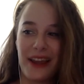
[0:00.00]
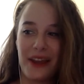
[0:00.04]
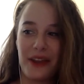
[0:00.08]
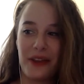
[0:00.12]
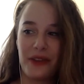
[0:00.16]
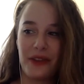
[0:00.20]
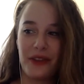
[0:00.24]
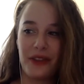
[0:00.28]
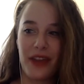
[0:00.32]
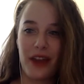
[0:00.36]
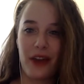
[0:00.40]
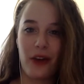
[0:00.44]

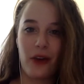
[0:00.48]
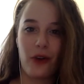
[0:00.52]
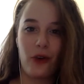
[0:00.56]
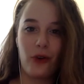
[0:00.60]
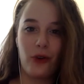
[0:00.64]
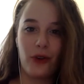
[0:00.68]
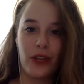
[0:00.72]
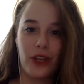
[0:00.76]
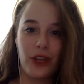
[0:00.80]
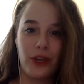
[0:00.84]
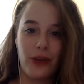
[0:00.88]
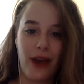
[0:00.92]
That
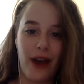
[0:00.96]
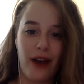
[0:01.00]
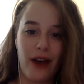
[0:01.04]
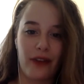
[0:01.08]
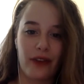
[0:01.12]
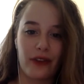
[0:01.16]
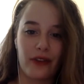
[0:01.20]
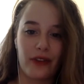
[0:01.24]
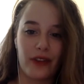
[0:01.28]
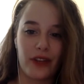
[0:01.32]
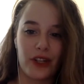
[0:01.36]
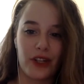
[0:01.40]
whole you have
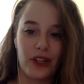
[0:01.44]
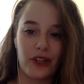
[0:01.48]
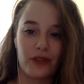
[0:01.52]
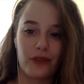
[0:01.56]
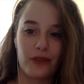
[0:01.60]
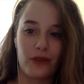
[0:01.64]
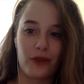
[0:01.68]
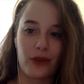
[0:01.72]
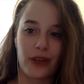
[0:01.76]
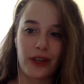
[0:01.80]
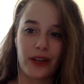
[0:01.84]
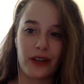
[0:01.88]
to finish in
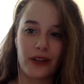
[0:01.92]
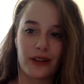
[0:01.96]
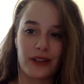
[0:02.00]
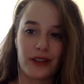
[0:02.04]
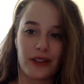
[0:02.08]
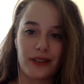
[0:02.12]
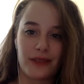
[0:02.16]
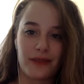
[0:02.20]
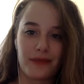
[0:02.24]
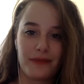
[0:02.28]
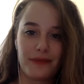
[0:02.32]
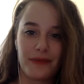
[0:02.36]
4 years
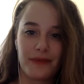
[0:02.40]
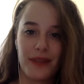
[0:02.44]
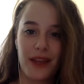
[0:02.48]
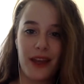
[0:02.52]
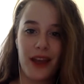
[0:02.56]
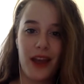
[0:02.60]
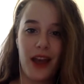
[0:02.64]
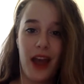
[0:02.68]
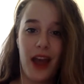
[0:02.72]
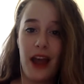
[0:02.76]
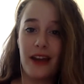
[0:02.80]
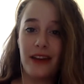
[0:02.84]
is,
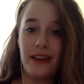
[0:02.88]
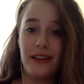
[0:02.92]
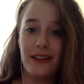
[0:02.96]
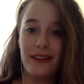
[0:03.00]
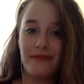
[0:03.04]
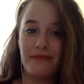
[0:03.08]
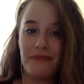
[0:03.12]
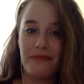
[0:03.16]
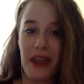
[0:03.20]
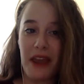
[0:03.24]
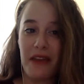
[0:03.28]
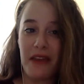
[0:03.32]

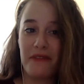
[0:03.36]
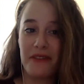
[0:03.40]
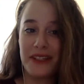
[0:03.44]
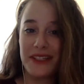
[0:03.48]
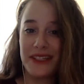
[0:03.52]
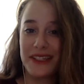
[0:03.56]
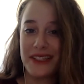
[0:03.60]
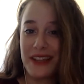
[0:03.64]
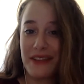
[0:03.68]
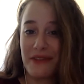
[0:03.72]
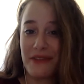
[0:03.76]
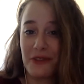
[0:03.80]
if
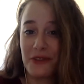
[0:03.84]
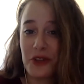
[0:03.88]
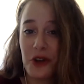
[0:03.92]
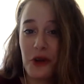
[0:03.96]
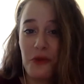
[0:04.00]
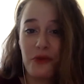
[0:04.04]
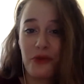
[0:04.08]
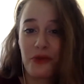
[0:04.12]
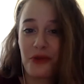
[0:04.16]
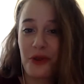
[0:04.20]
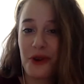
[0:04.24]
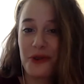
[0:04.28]
there's
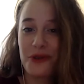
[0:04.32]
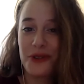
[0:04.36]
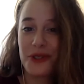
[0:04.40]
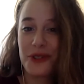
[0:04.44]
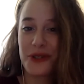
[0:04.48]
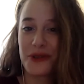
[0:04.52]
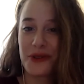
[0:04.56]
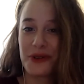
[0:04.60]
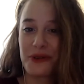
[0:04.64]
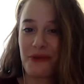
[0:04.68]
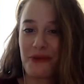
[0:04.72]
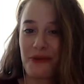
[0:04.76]
no pros
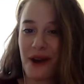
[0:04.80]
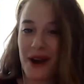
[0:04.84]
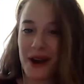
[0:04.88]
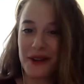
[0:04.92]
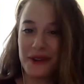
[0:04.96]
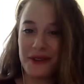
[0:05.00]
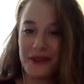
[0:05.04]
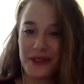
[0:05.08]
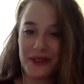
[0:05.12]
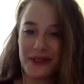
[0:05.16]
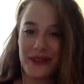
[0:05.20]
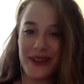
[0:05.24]
to it, why are
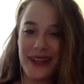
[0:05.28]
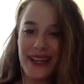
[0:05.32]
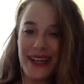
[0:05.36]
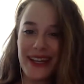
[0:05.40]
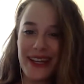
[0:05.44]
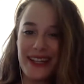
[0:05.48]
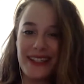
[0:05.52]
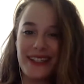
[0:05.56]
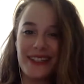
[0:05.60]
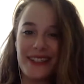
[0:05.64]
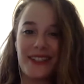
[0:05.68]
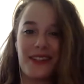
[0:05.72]
you
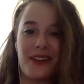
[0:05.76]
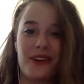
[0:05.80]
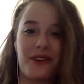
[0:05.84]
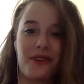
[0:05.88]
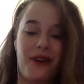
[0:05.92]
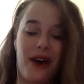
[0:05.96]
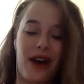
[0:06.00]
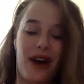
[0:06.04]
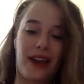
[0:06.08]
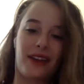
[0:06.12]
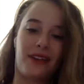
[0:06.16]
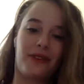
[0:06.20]
doing it?
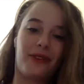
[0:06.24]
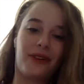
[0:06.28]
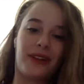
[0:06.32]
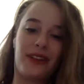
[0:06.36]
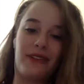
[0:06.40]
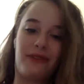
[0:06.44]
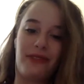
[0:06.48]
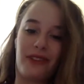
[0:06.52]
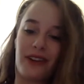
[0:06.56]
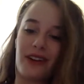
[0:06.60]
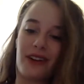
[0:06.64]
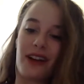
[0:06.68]
So I
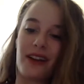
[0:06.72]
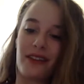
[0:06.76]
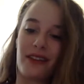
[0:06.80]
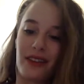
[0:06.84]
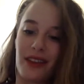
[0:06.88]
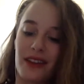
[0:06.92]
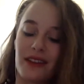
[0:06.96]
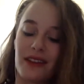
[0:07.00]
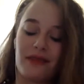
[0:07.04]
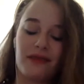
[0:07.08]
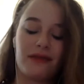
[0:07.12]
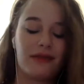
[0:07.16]
quickly figured out
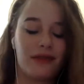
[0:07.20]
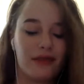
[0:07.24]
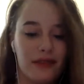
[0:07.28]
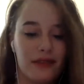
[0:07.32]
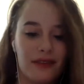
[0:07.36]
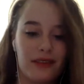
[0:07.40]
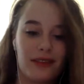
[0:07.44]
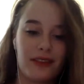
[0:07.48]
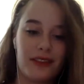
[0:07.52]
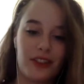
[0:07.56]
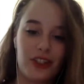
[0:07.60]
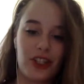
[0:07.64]
that
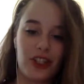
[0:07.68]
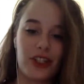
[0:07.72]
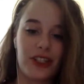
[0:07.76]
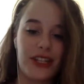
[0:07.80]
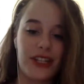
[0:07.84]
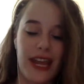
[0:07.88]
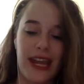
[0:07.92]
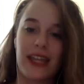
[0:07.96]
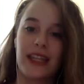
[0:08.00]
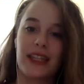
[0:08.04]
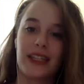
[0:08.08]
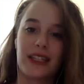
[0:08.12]
just
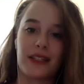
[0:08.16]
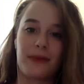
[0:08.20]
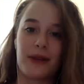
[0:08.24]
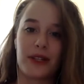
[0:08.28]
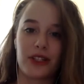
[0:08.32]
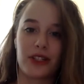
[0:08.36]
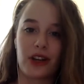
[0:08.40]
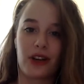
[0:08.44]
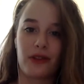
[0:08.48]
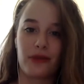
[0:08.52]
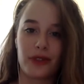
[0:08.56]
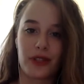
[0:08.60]
taking the
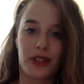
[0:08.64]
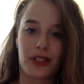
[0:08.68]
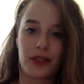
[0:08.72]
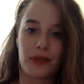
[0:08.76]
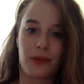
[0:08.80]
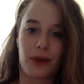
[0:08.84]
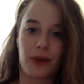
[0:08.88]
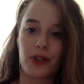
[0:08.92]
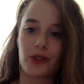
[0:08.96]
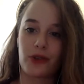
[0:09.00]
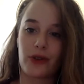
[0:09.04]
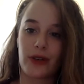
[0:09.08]
semester off was the
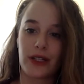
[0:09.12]
smart choice